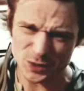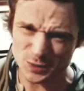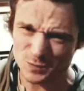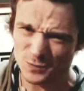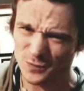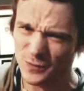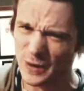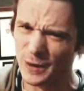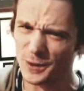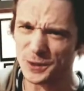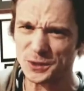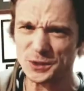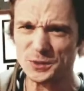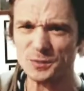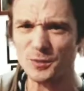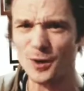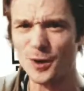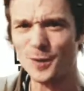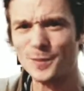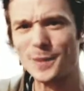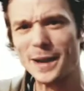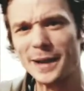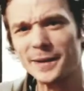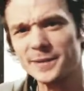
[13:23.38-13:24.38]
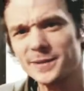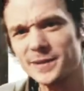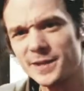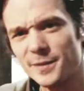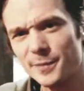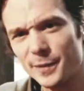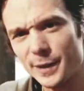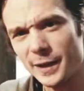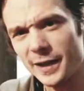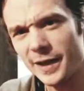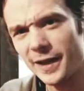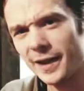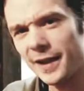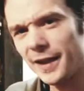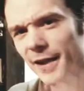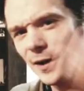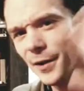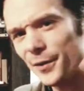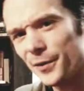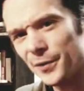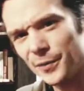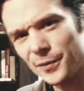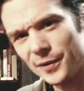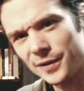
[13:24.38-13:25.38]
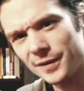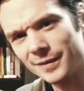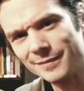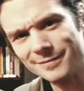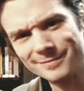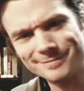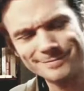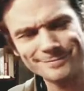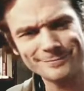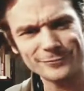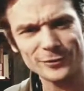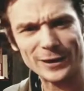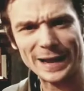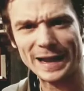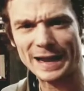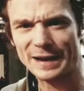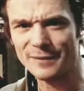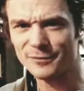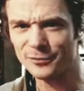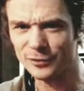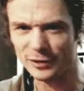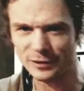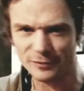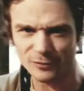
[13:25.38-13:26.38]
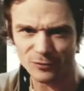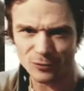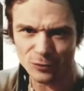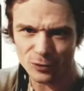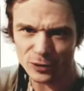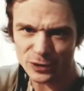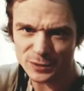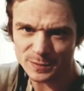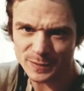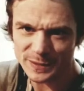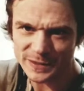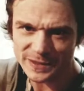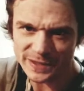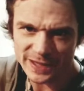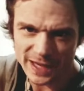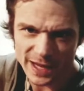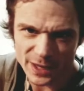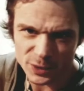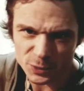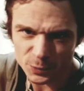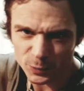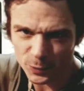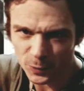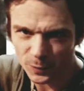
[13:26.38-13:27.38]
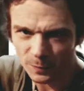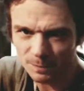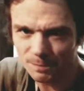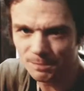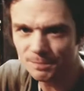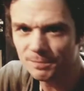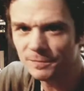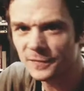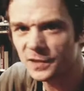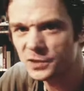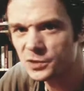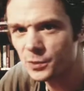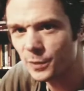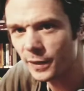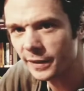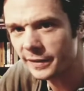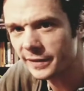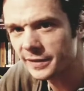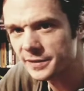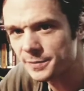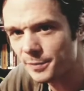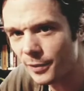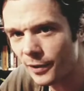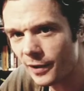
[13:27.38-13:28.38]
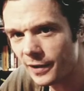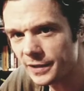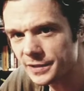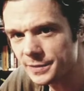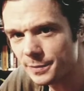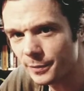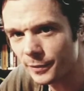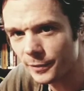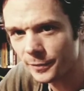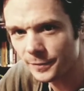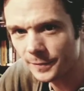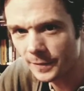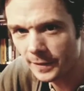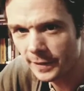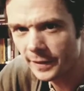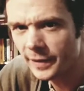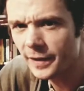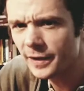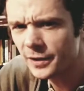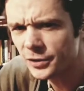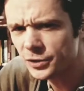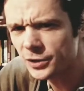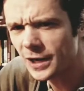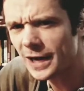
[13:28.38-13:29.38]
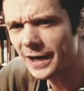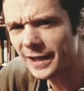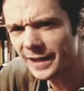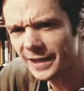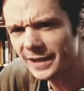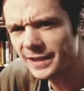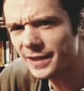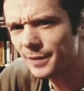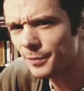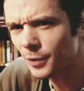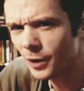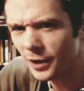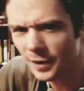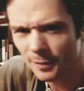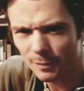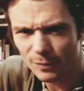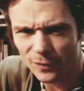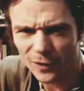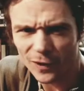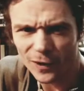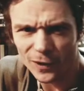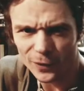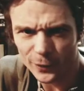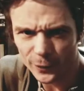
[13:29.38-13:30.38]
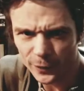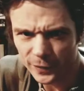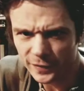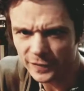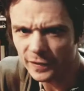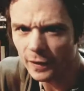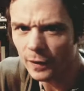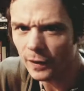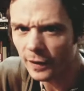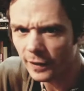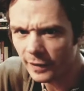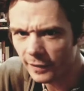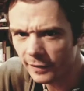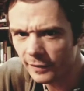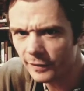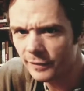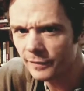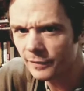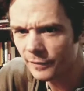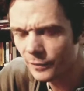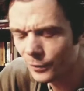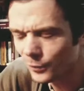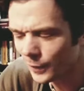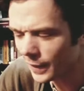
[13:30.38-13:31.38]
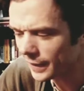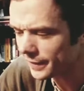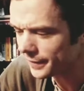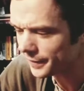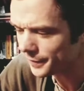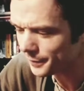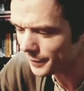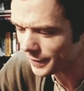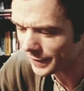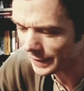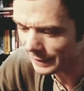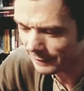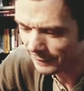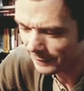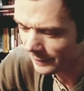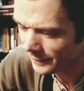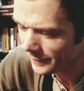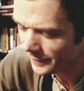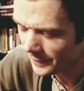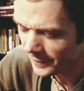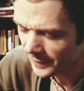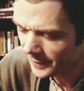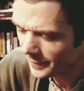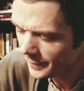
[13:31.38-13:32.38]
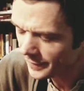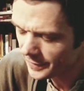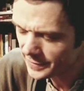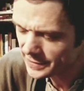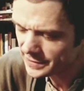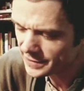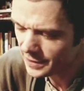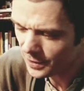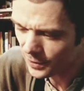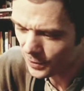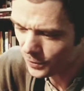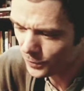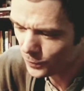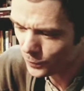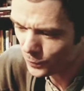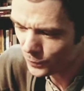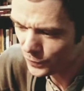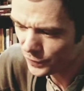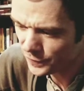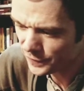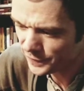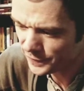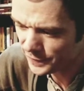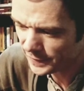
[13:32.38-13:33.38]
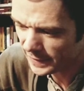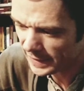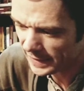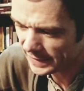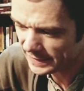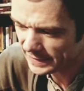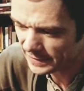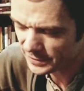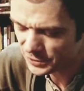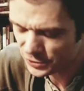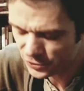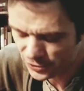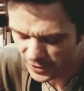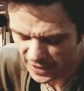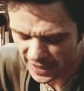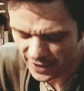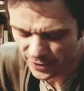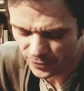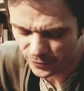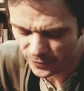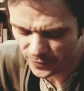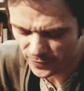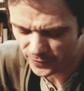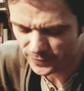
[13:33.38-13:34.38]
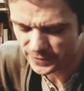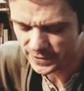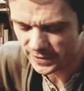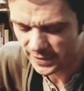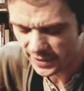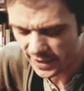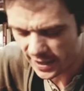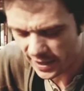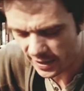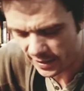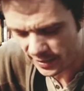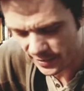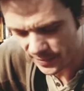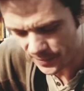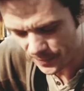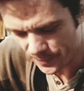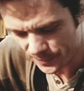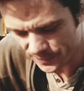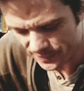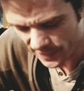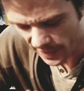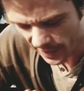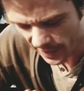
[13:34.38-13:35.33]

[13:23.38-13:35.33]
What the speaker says: very small amounts in the beginning, go to a random reinforcement schedule as quickly as possible. Try to get them on a ball or a tug quickly, but so there's trainer rules and then there's